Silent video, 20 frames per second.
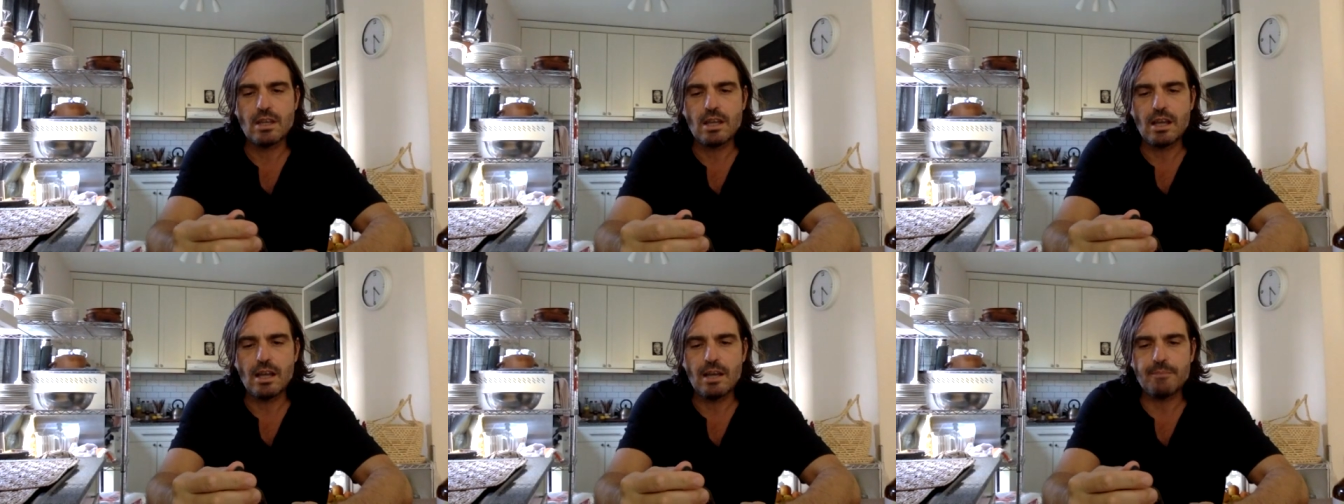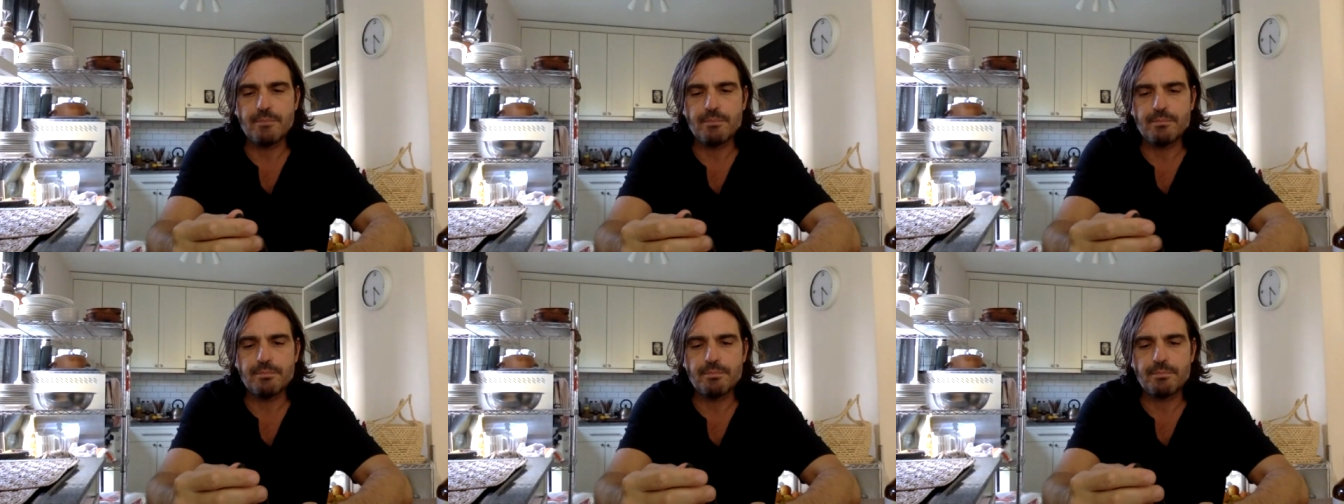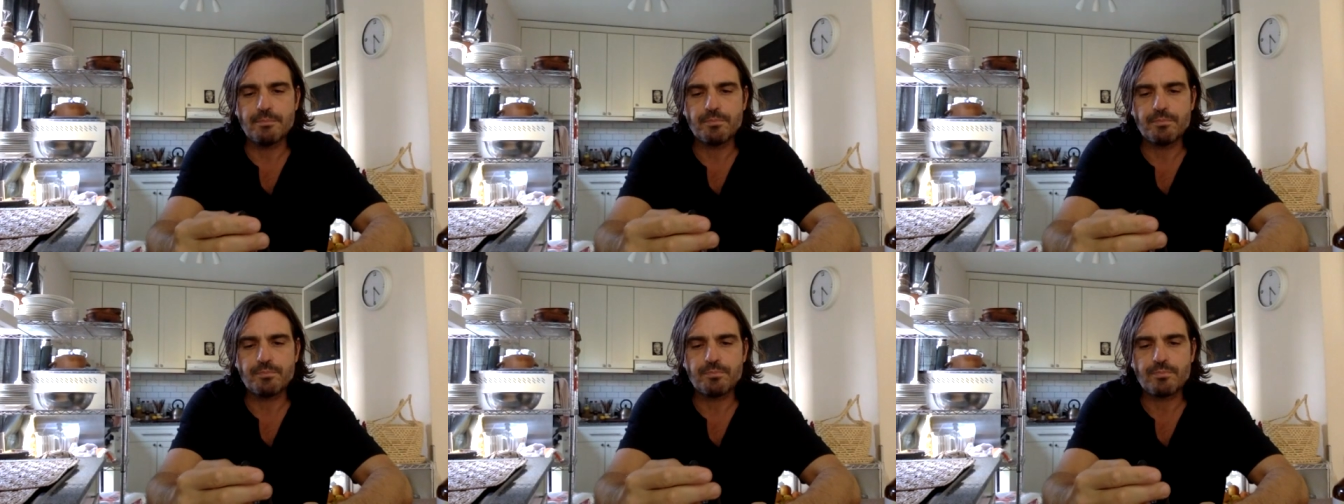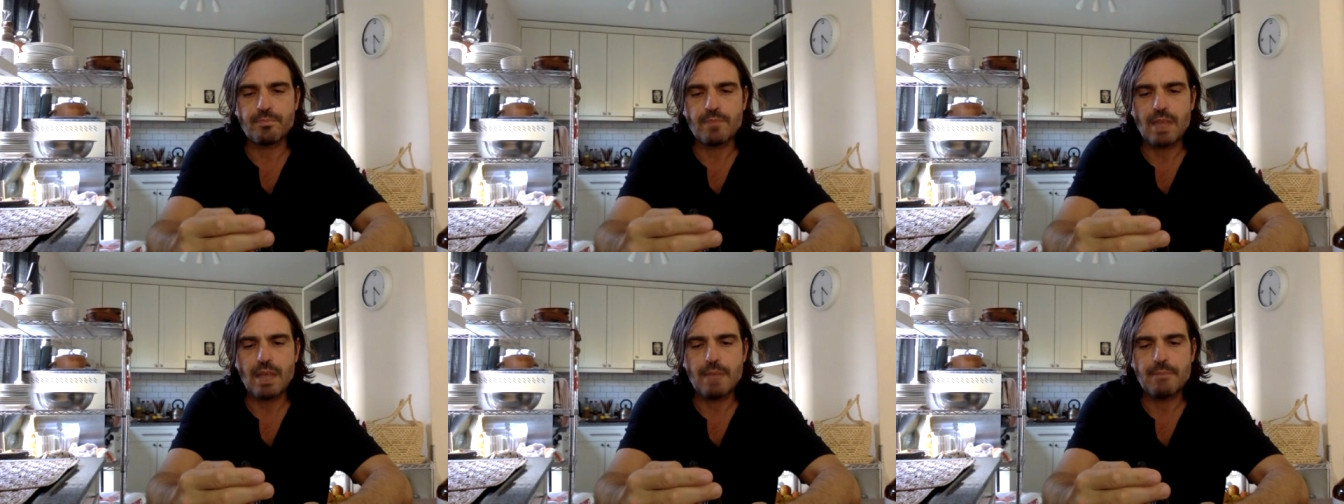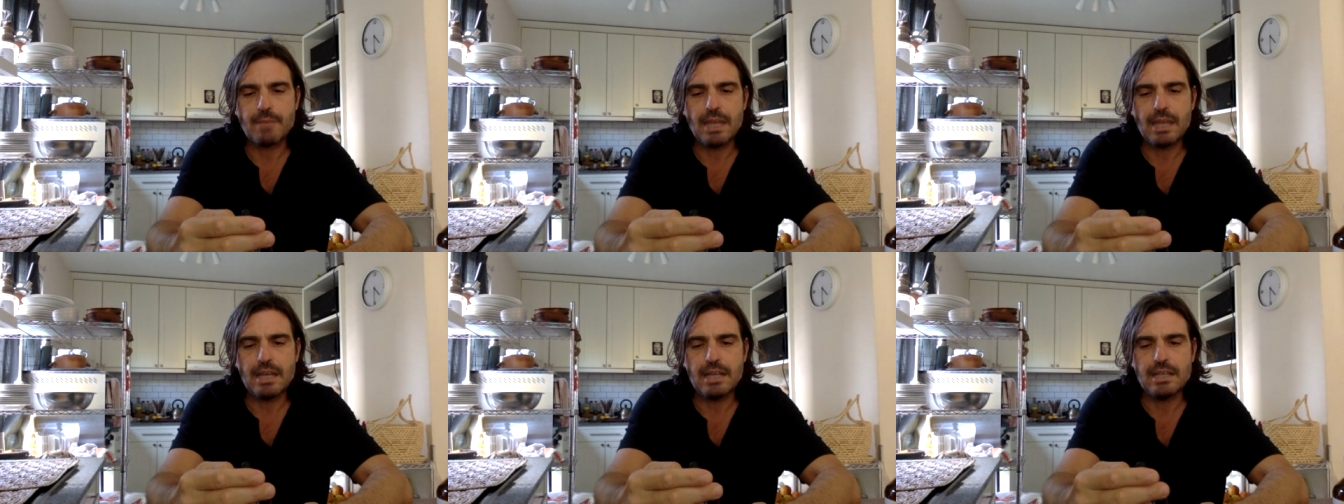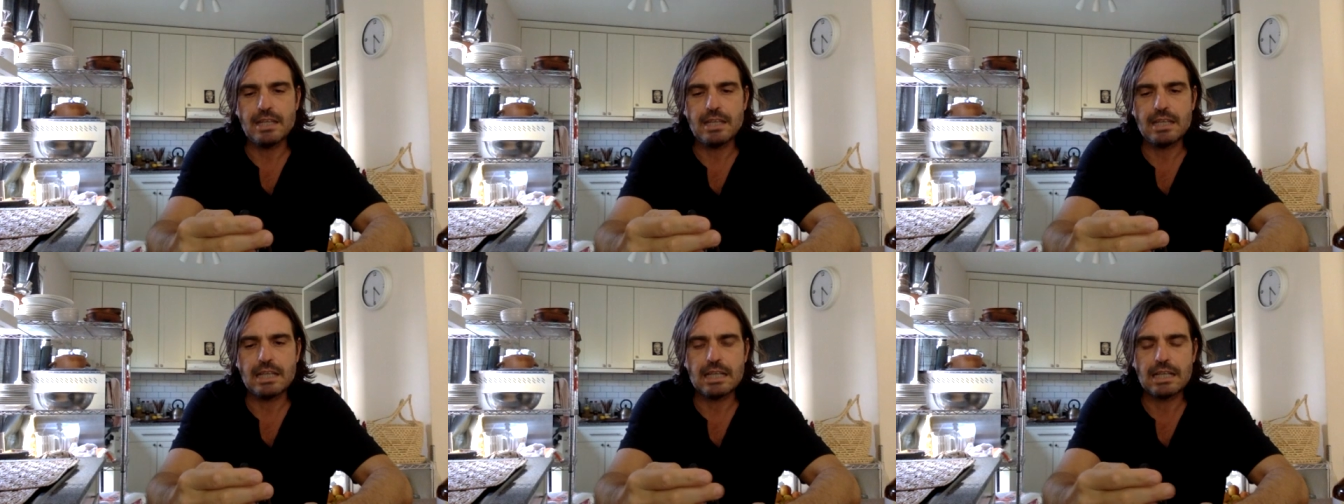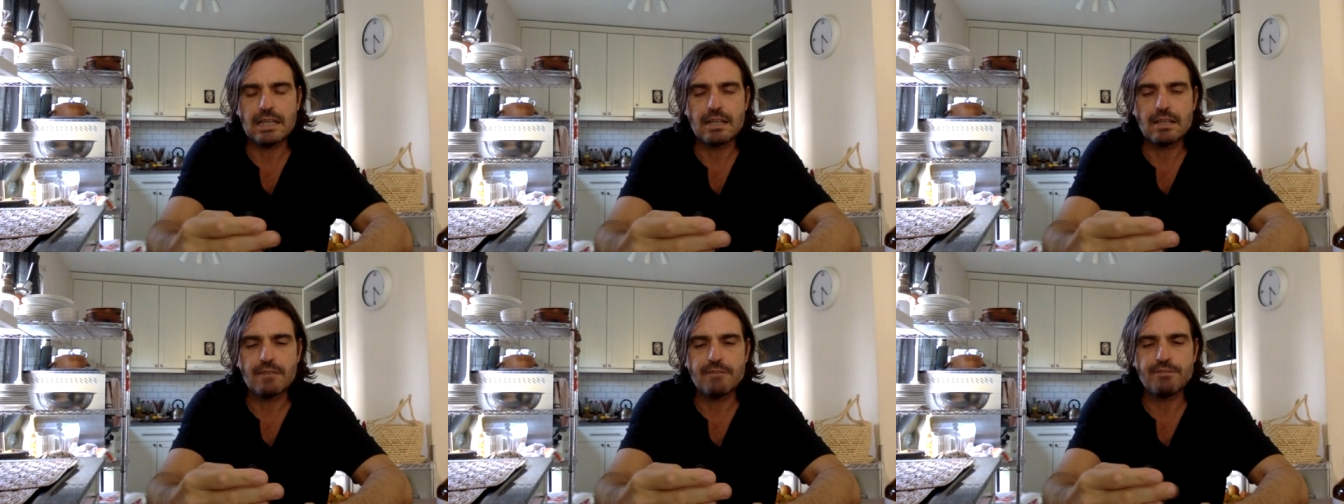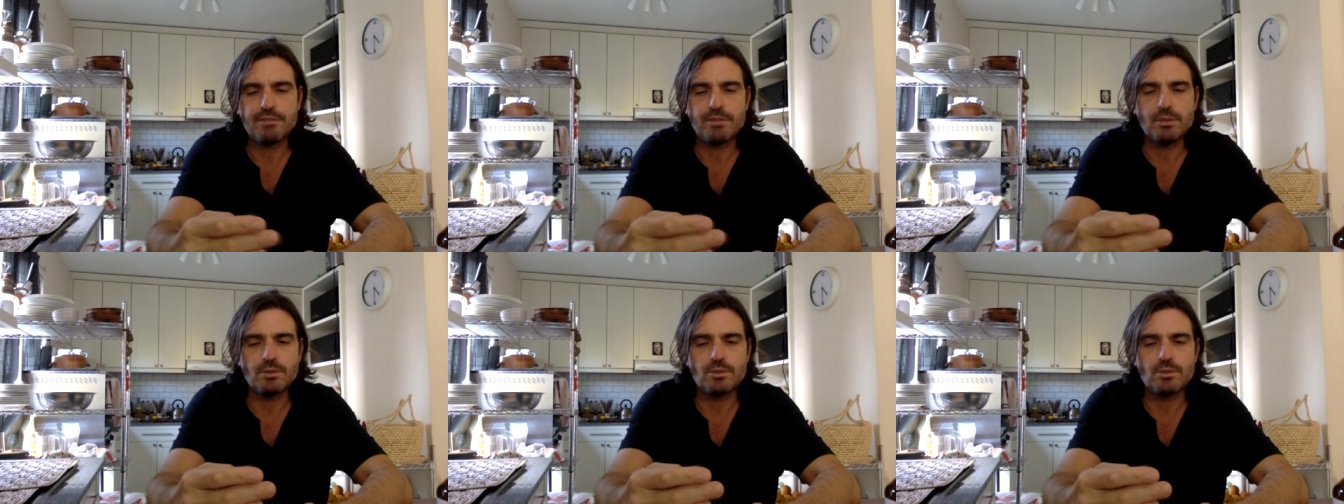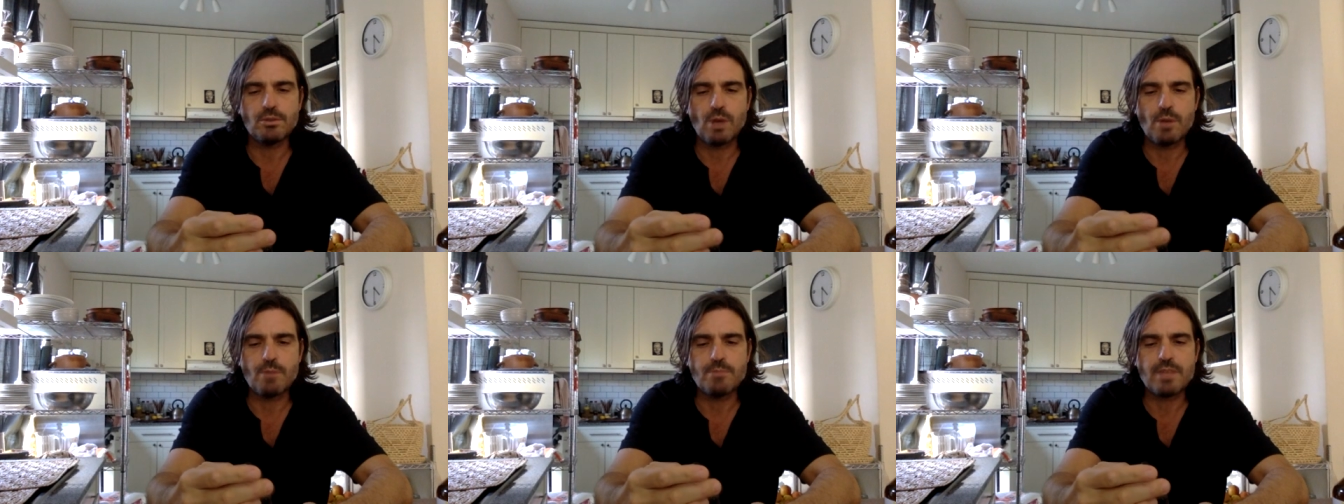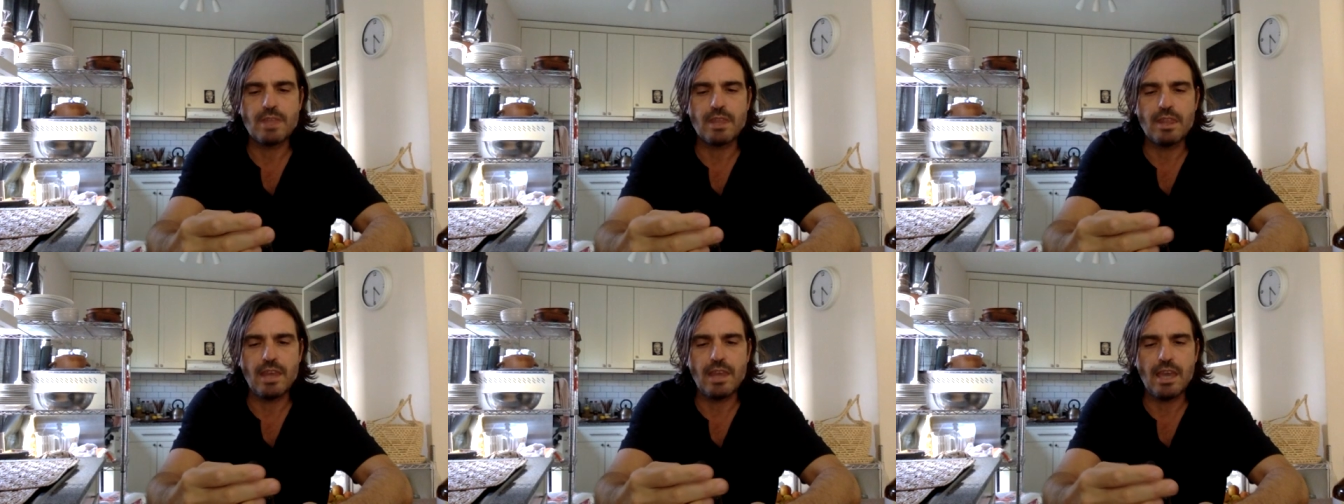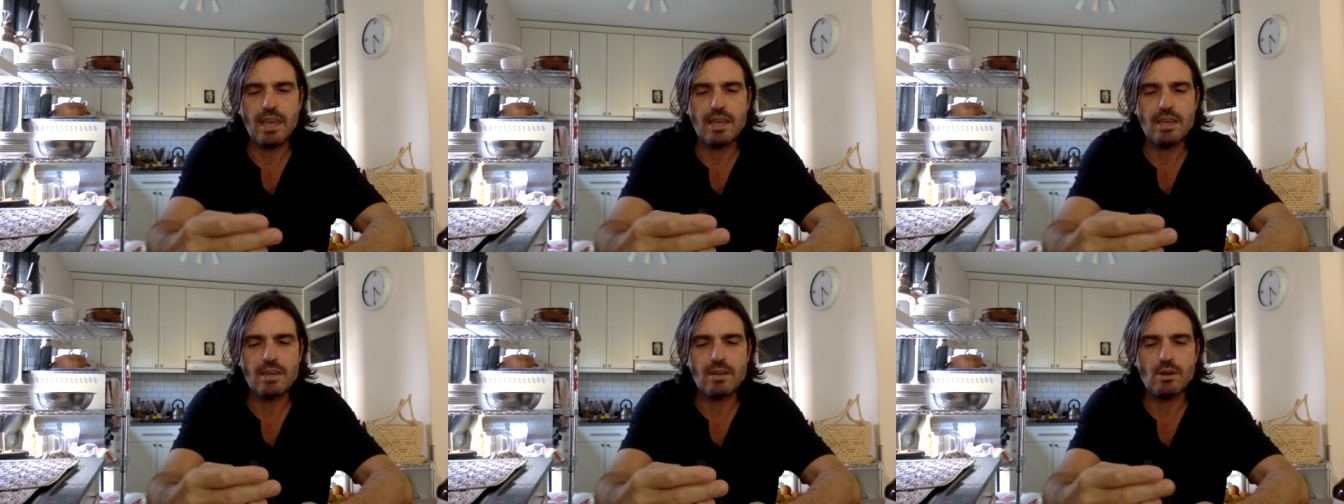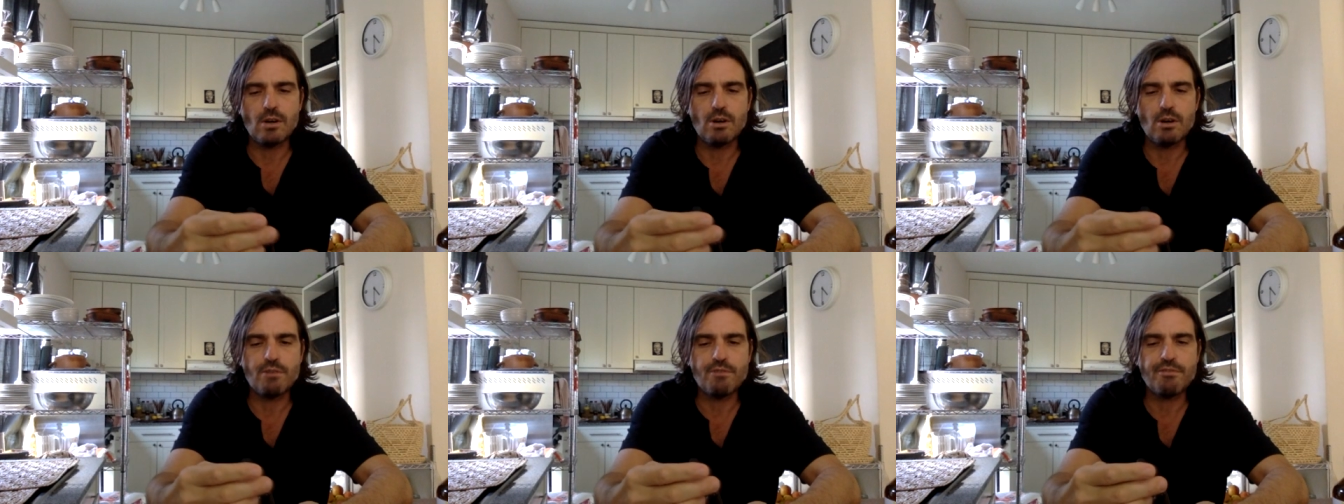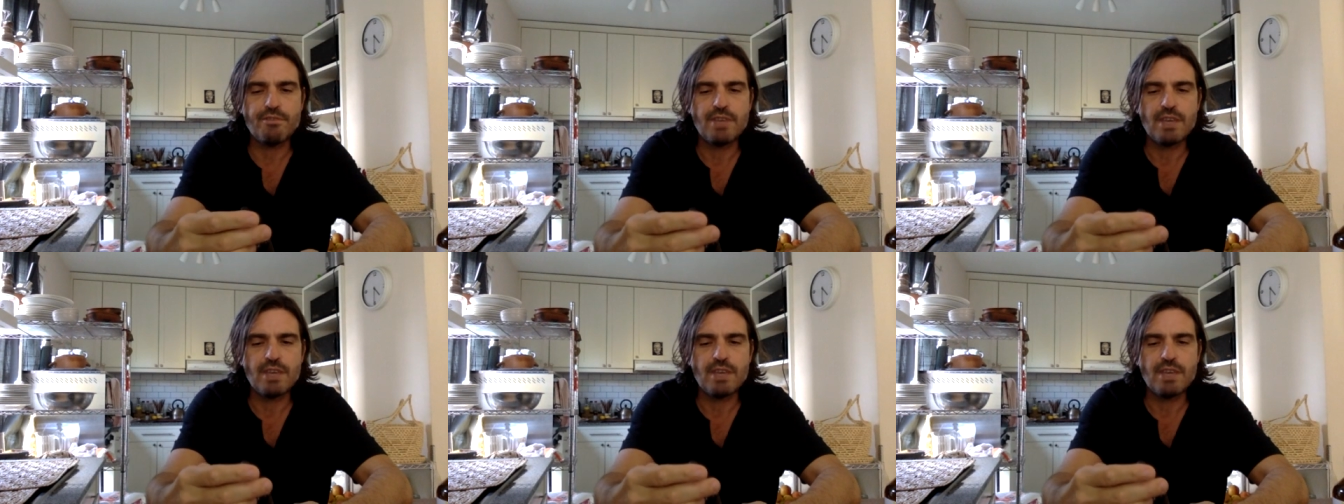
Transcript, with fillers: i'm i'm getting few drops a day of